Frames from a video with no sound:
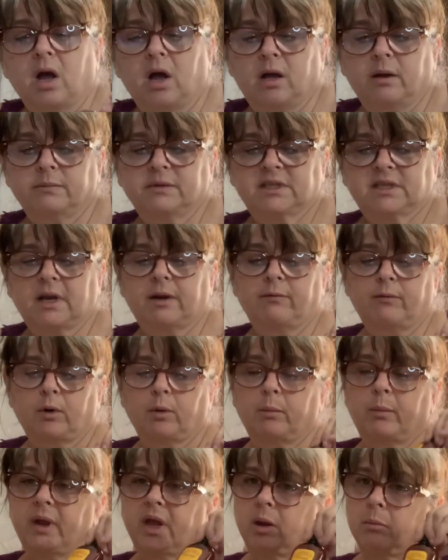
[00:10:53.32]
save your
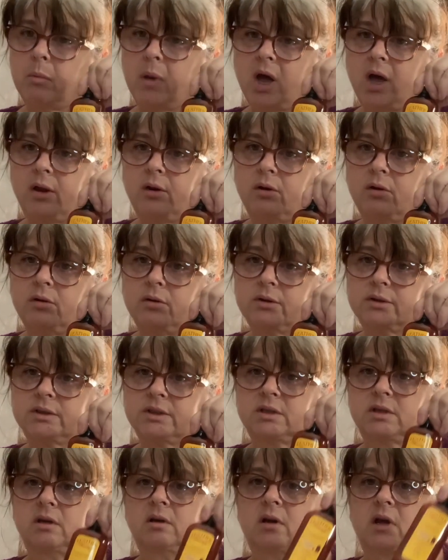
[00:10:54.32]
big
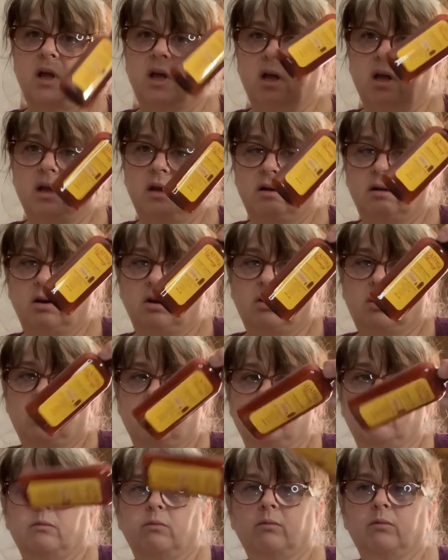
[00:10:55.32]
bottles and you
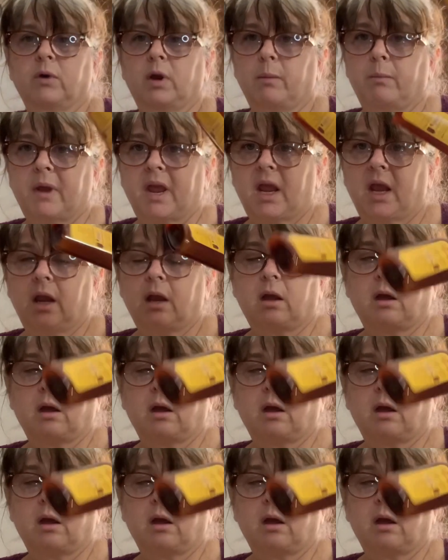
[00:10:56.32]
can remake